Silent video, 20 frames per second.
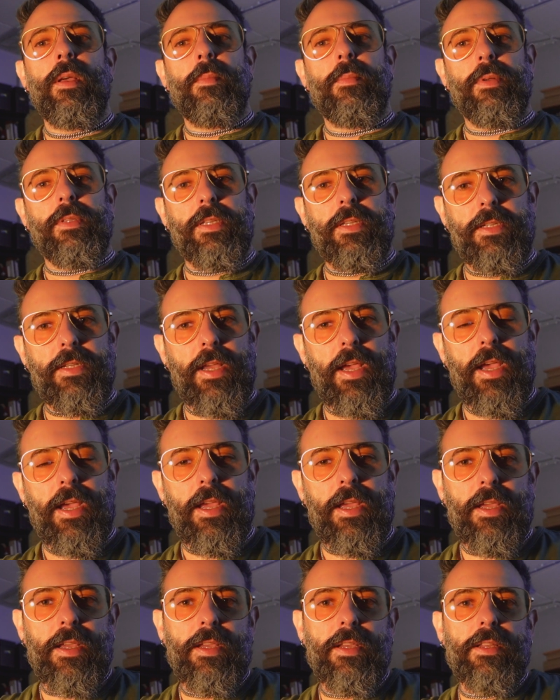But
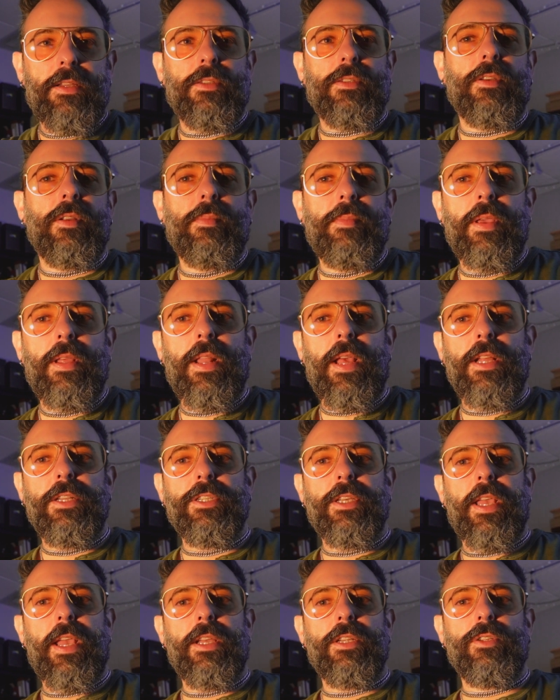today is going to be an
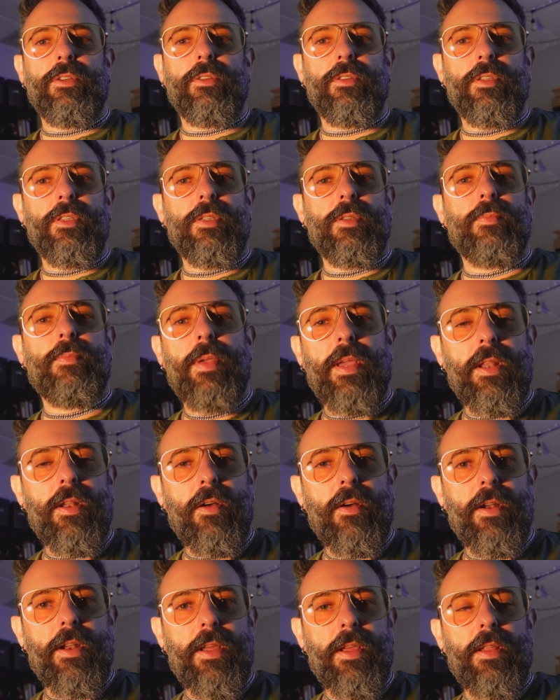educational spin
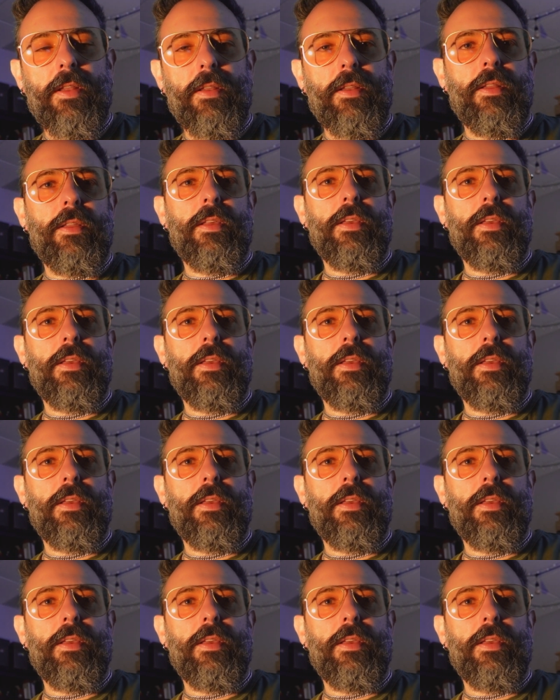on it.